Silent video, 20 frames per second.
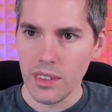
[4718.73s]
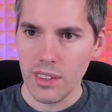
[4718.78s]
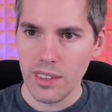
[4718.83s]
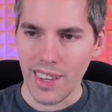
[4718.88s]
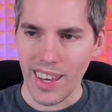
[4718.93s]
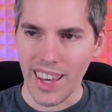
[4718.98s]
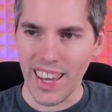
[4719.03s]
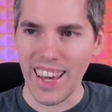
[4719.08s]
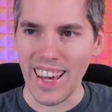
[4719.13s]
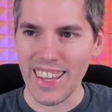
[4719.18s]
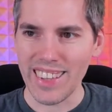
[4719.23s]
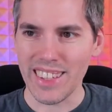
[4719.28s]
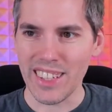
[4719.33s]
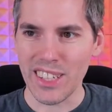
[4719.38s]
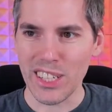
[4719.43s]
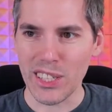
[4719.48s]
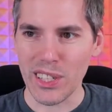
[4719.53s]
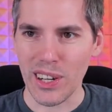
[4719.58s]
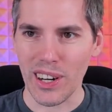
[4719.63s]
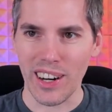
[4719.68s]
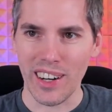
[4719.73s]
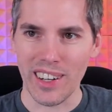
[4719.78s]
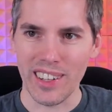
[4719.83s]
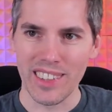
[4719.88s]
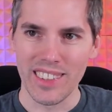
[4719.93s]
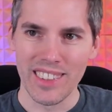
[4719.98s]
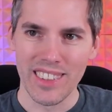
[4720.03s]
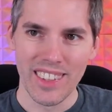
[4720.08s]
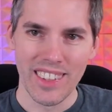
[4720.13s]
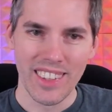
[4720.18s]
I had this card.
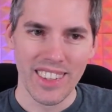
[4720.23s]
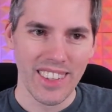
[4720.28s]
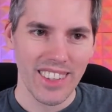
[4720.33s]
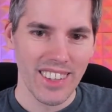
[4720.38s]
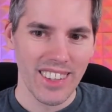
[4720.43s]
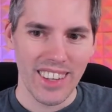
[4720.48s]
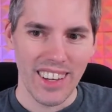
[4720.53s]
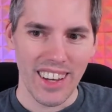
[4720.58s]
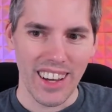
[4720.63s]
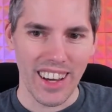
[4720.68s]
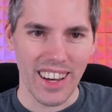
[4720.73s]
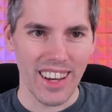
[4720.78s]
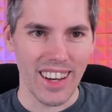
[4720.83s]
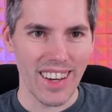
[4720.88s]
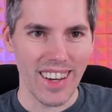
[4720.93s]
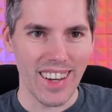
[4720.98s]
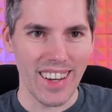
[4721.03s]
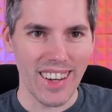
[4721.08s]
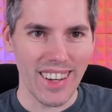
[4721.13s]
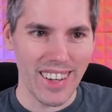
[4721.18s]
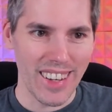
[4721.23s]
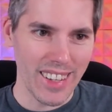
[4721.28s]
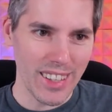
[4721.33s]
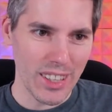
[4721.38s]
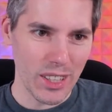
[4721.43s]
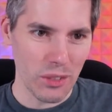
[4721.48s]
Uh,